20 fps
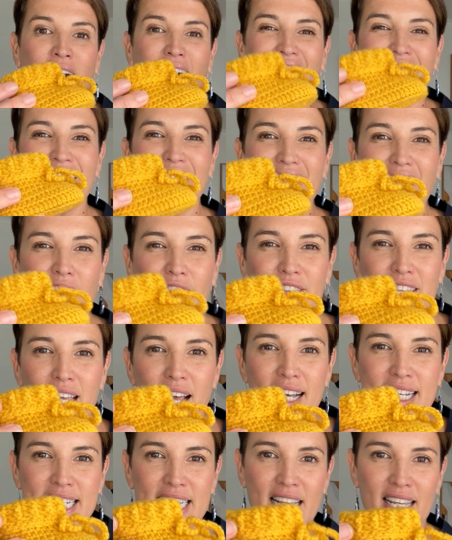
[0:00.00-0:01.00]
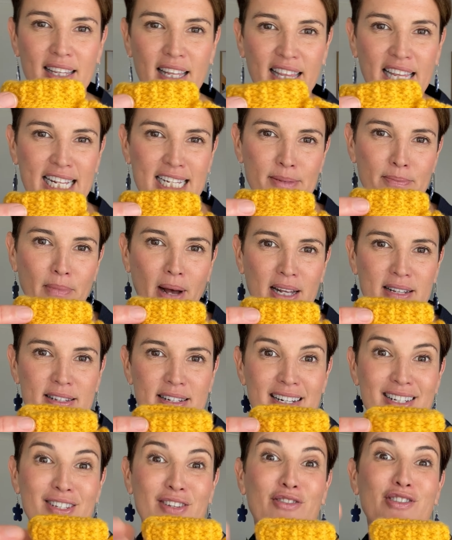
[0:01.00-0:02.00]
I love the idea that these
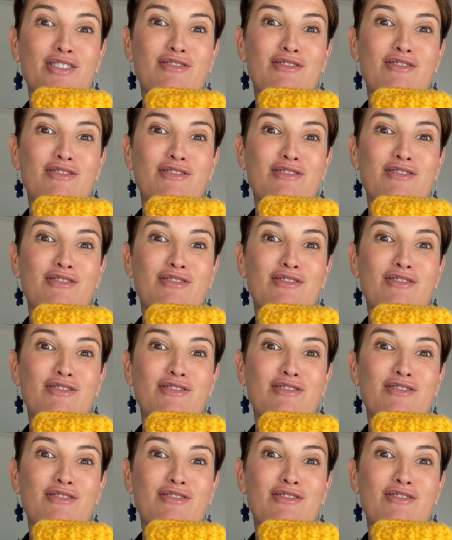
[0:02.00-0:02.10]
mustards are